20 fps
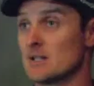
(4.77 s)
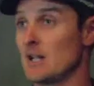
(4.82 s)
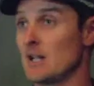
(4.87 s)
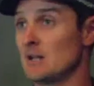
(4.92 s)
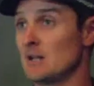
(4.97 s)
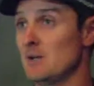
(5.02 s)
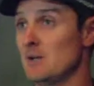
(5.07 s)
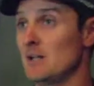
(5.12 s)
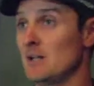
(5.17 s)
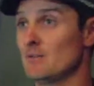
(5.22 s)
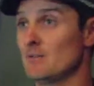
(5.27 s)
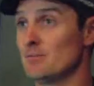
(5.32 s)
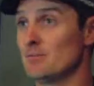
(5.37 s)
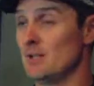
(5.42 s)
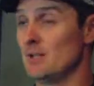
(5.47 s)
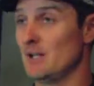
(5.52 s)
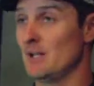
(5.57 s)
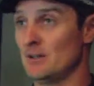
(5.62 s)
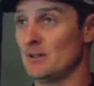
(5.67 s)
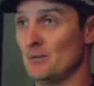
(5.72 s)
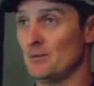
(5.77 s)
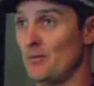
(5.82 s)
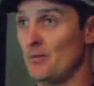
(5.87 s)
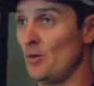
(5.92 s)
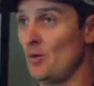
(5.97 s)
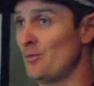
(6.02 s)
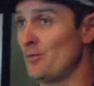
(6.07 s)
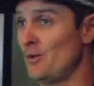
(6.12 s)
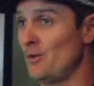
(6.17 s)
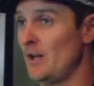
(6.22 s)
Taylormade have been at the
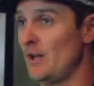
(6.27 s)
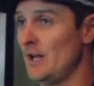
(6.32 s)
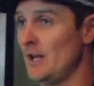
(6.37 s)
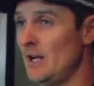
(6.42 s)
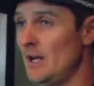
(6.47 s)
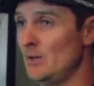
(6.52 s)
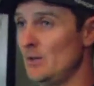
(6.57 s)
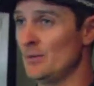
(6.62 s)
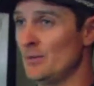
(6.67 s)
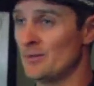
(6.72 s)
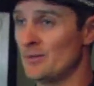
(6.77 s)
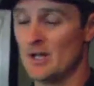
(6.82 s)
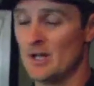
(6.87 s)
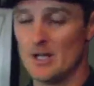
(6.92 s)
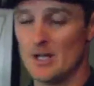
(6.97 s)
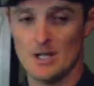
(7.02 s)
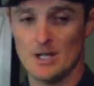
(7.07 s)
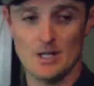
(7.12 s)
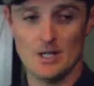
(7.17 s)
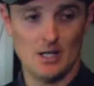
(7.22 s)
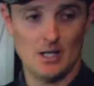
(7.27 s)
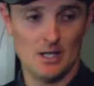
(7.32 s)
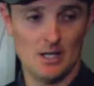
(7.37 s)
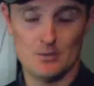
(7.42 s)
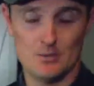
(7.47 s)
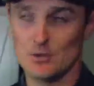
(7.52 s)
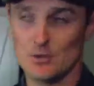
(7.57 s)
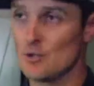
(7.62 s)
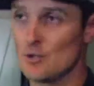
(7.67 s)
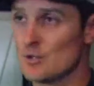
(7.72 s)
forefront now of
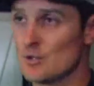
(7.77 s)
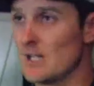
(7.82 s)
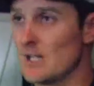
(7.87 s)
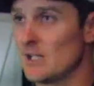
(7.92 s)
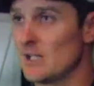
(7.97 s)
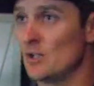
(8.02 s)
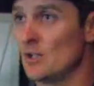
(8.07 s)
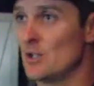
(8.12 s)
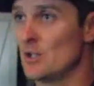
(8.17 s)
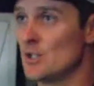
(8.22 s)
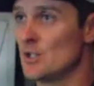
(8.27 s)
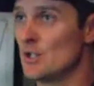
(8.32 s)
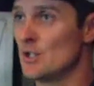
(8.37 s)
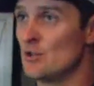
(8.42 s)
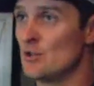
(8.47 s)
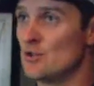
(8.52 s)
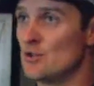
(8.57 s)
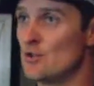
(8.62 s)
new technology, new